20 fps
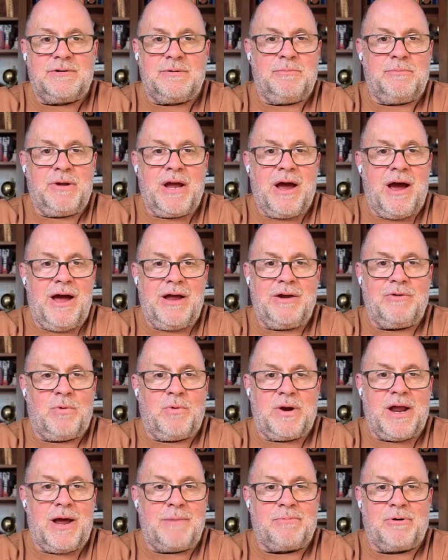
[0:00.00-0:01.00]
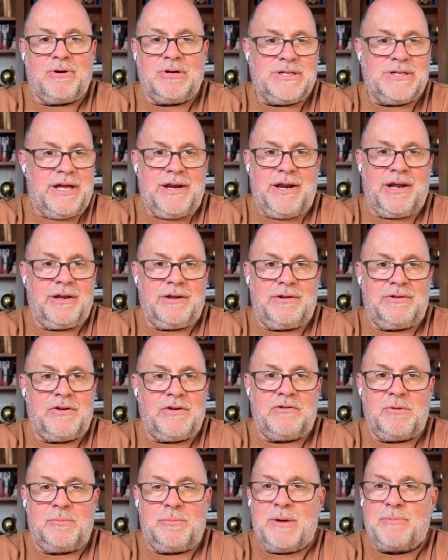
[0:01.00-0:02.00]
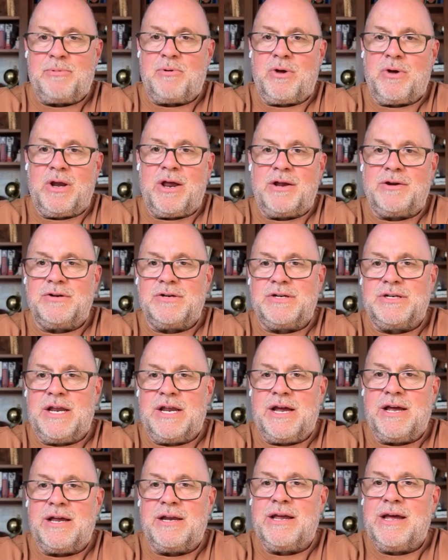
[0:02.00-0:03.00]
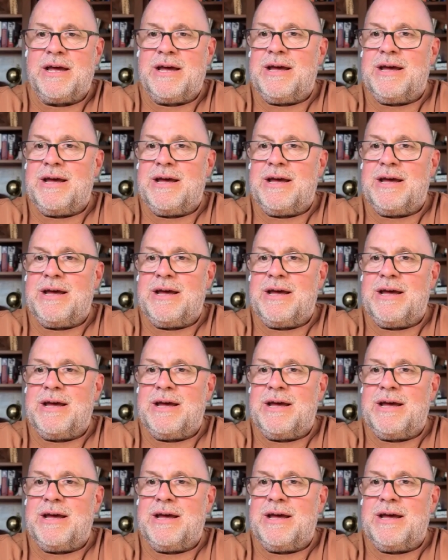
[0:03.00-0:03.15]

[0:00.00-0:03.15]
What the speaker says: behind what I'm presenting so that people can understand